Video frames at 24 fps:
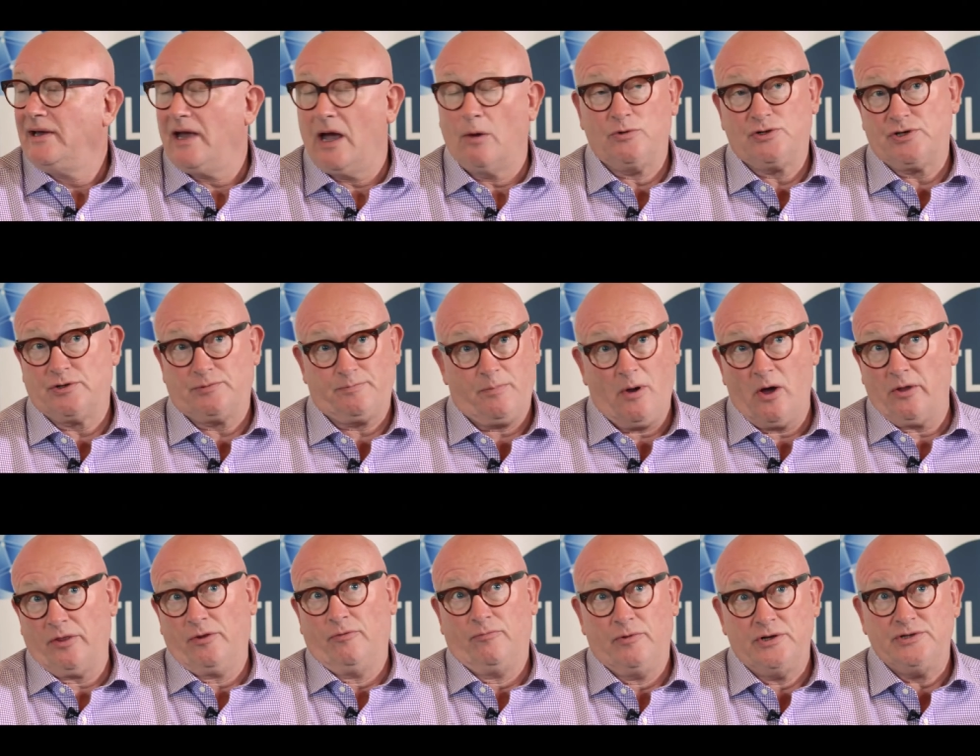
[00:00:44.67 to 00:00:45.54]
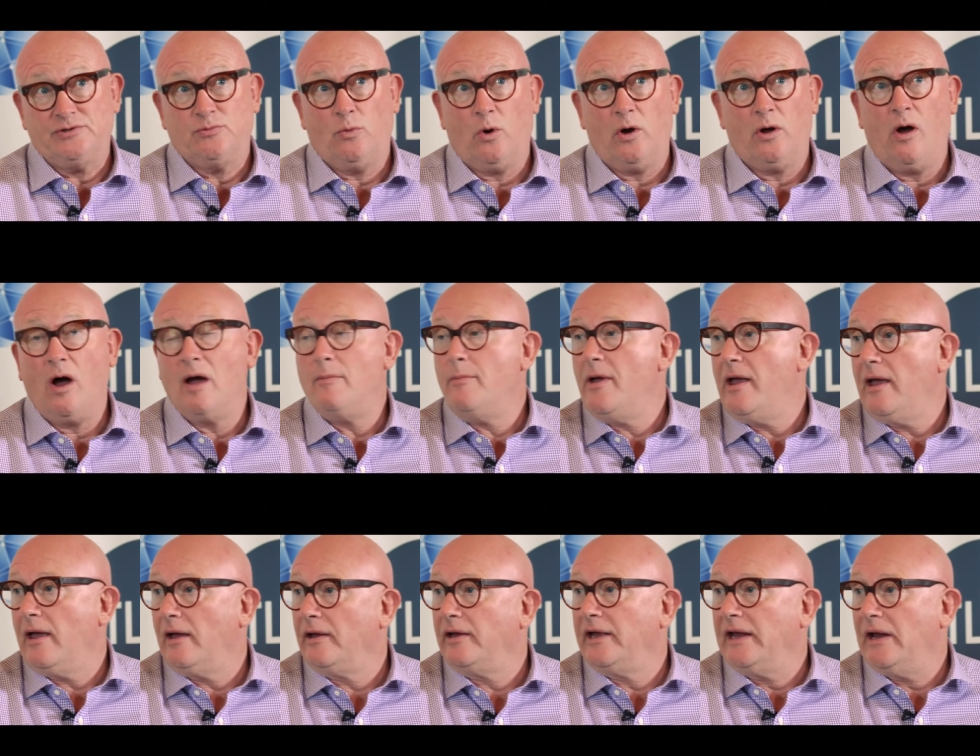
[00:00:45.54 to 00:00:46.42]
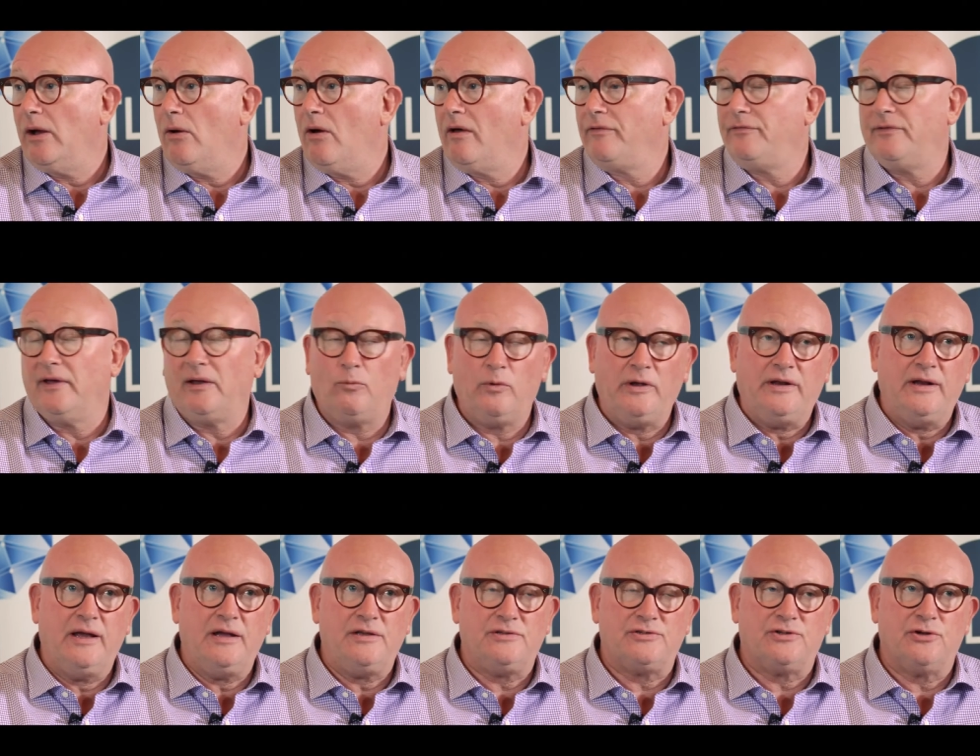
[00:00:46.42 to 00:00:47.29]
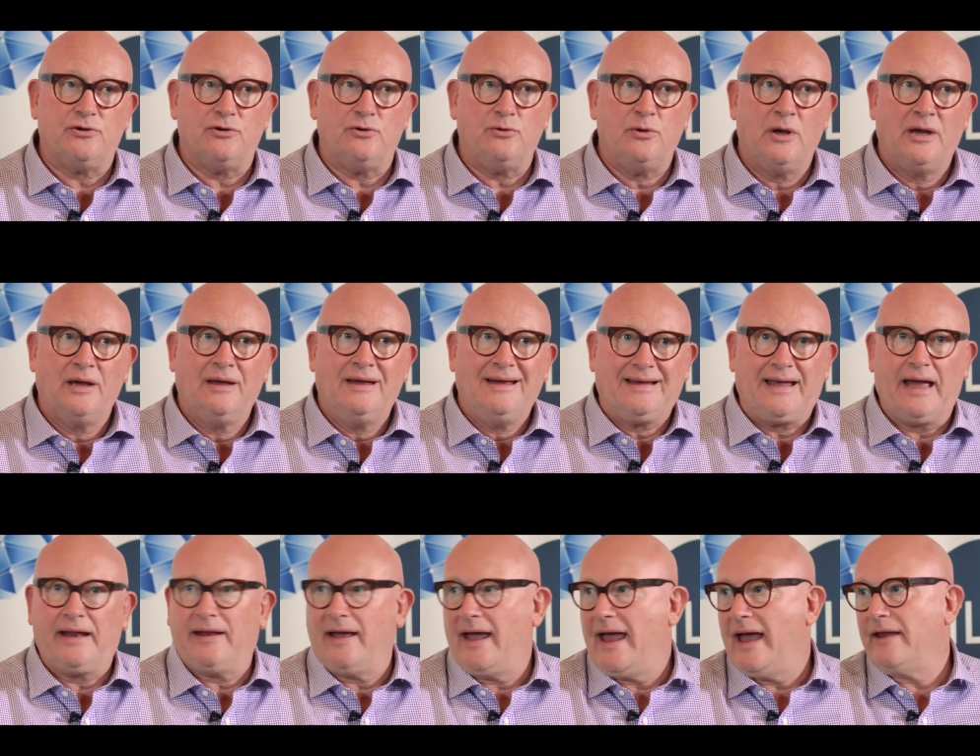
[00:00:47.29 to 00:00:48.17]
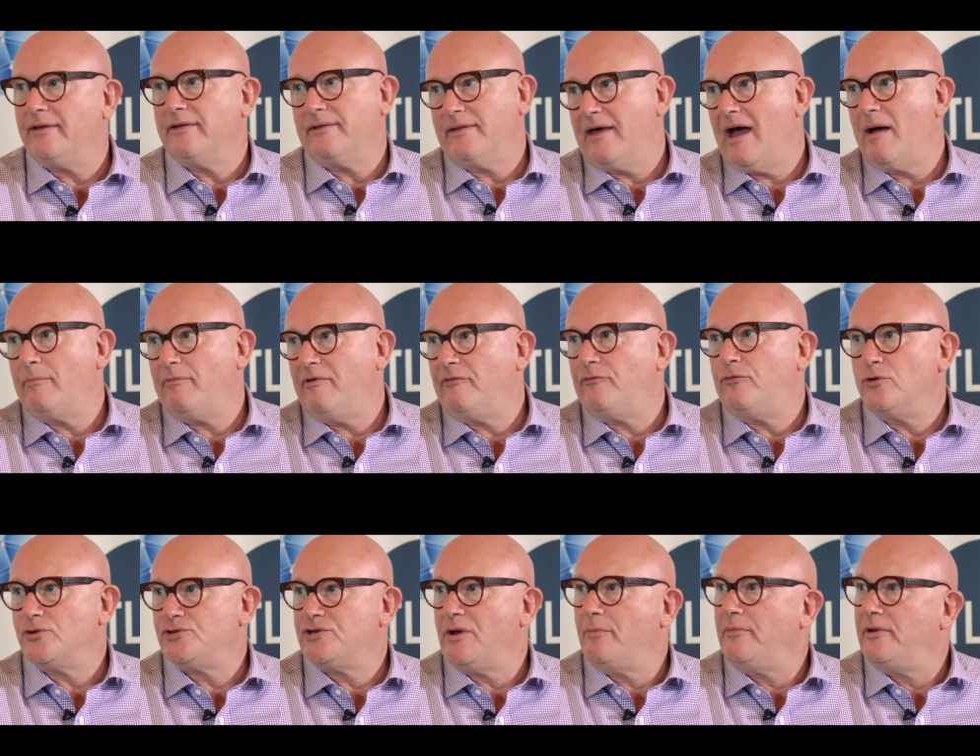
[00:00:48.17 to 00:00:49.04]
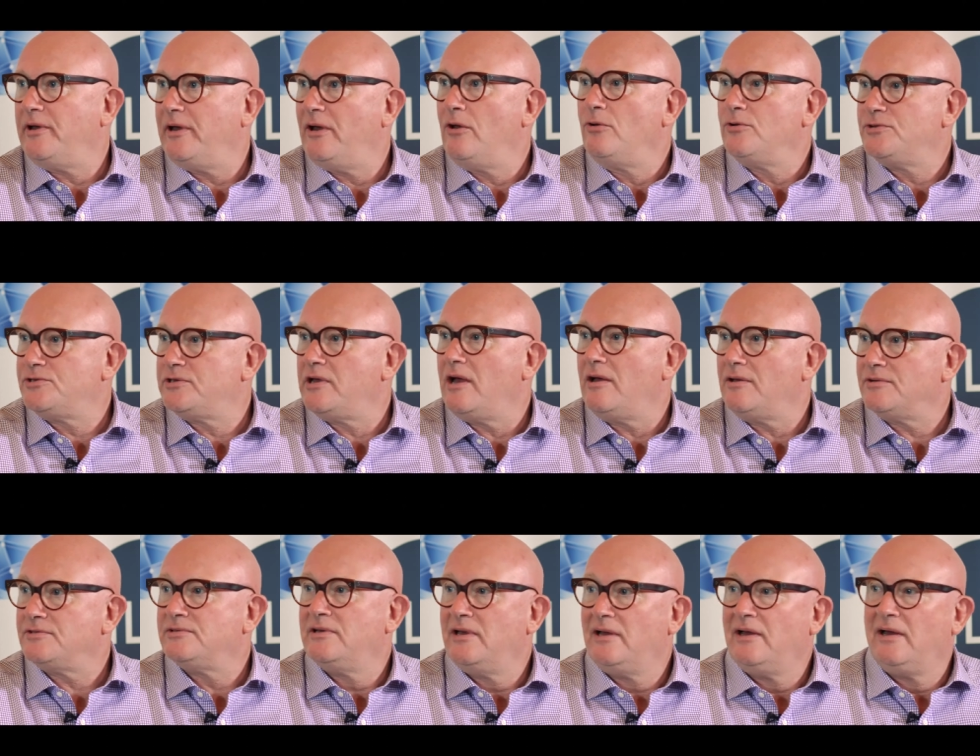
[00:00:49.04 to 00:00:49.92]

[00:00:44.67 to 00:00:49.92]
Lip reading: Yeah, which is part of the reason why I'm here. You know, I think we need to get ahead of that before somebody else does.